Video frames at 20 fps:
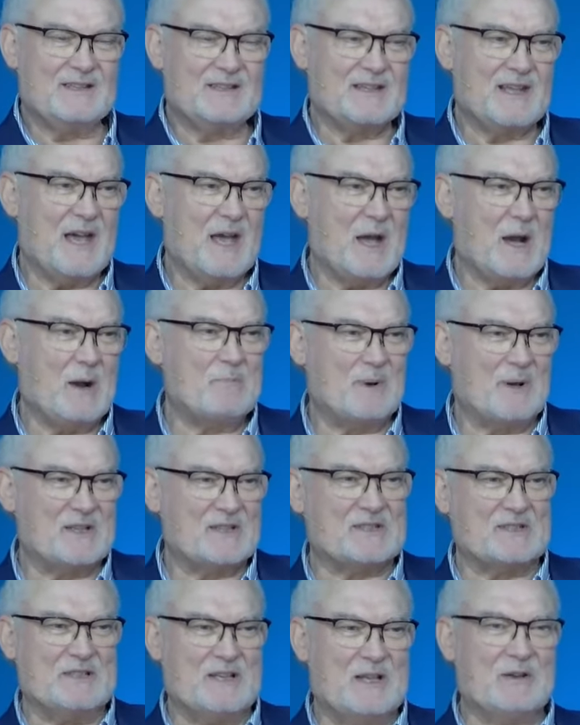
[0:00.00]
to help
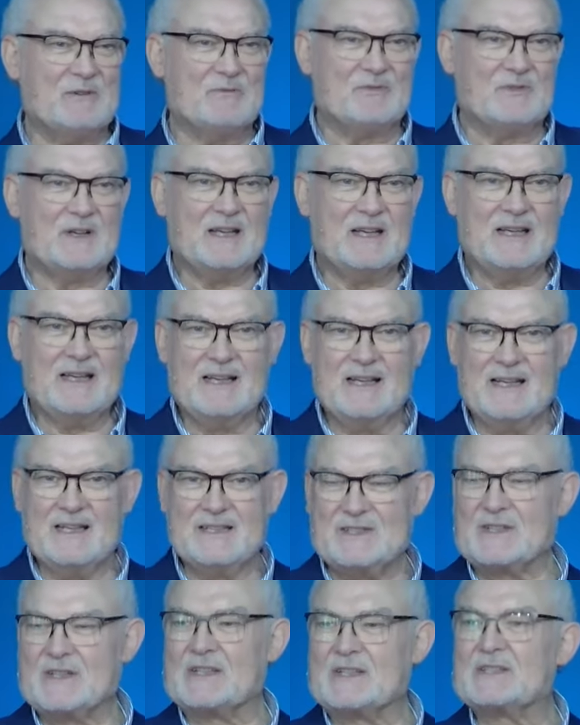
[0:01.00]
us live
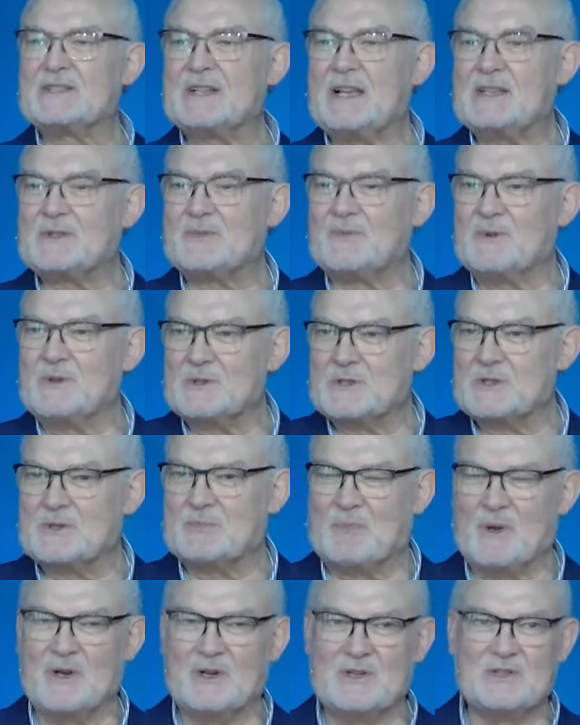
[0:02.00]
successful
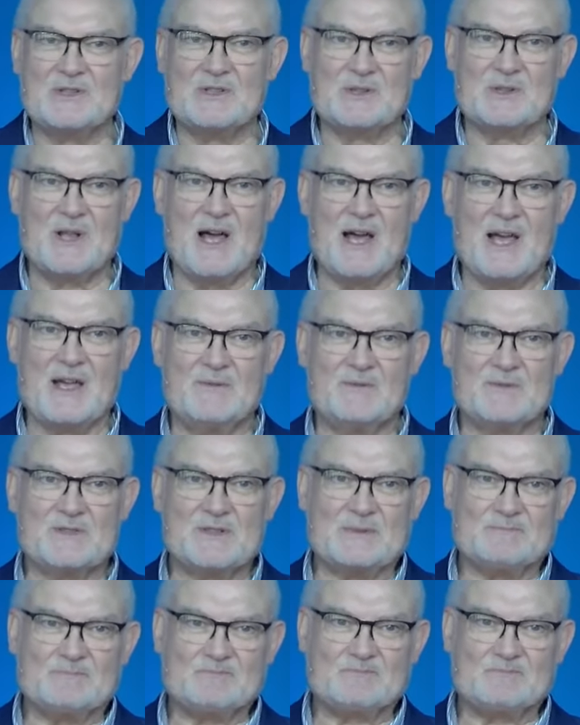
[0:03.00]
spiritual lives.